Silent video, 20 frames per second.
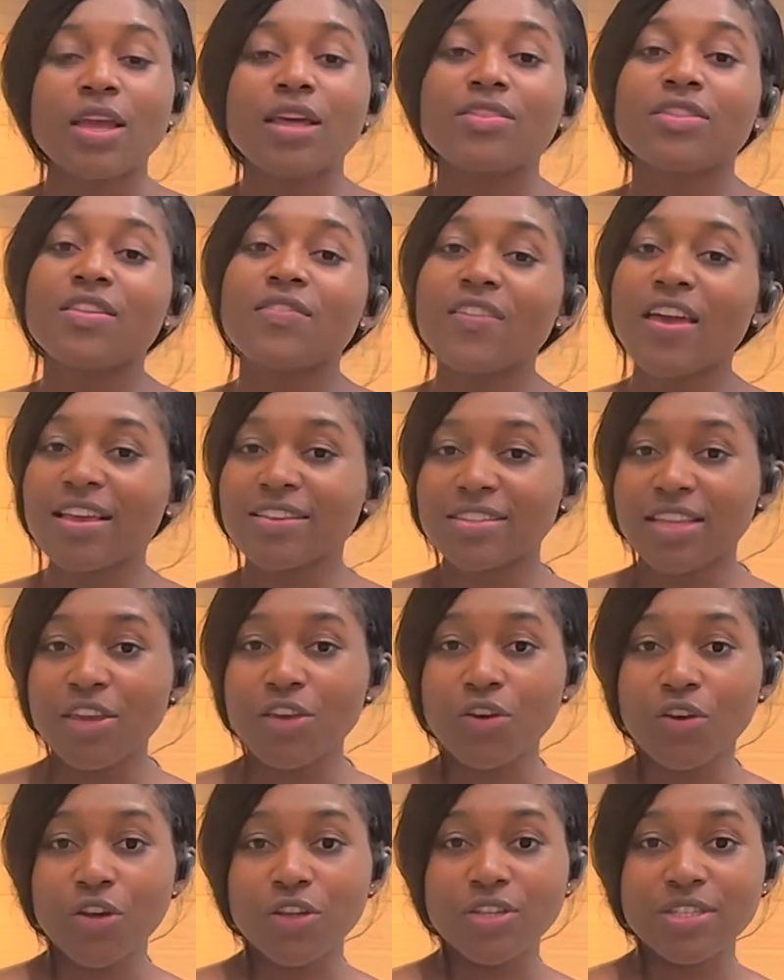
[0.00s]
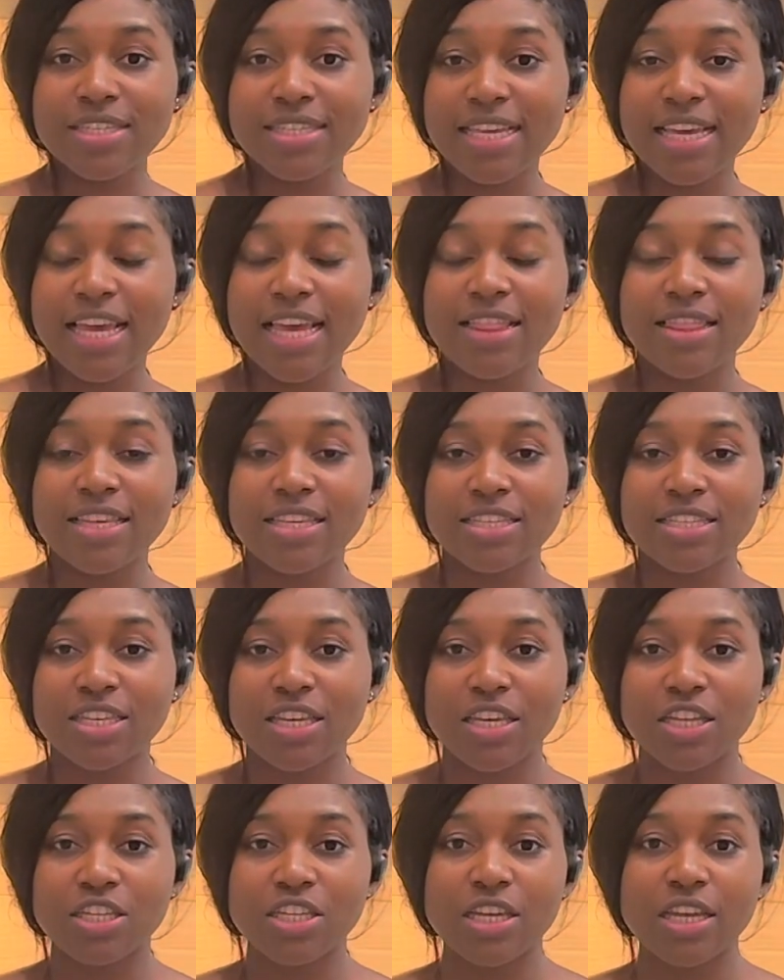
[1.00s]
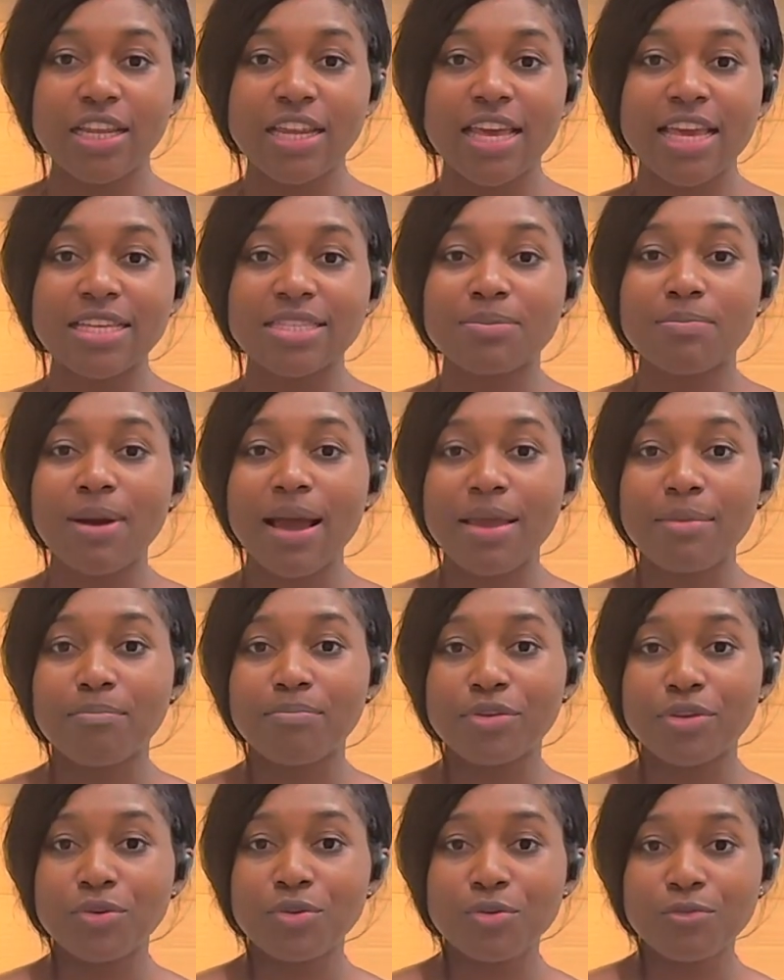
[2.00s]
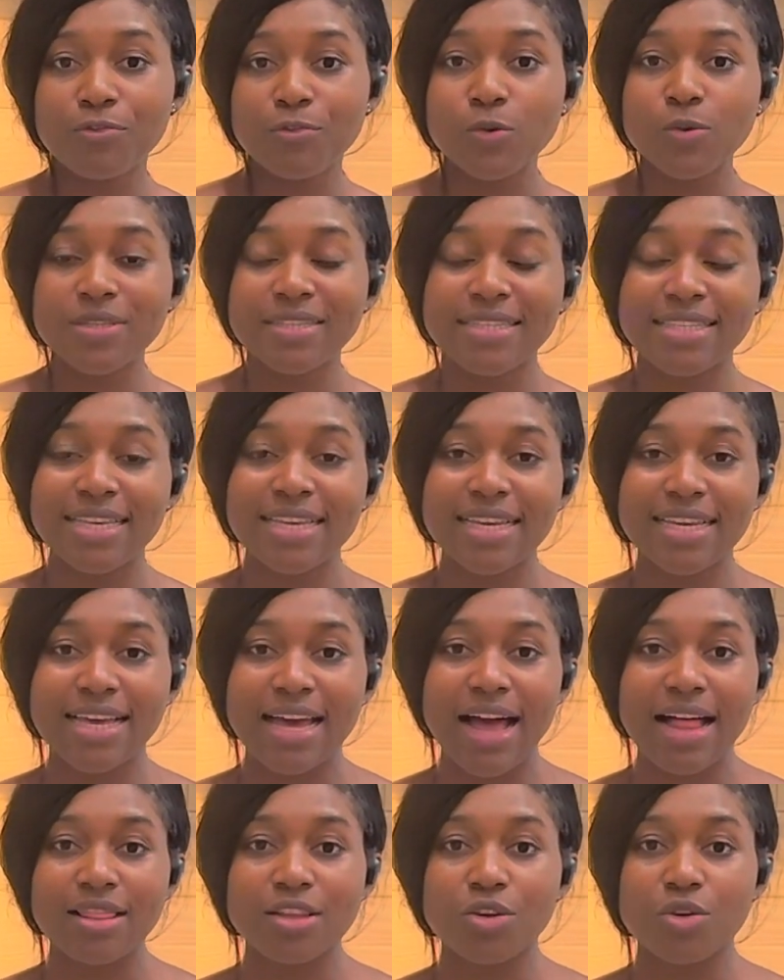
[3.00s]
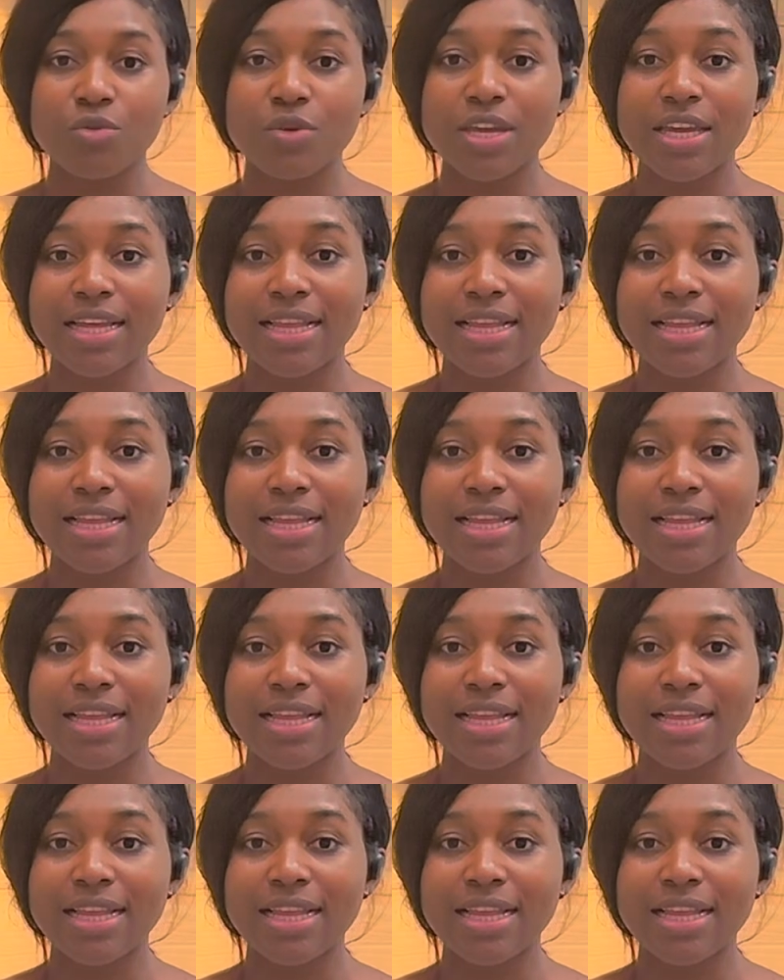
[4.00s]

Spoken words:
The next thing you're gonna see in this kitchen is my beautiful Z Gallery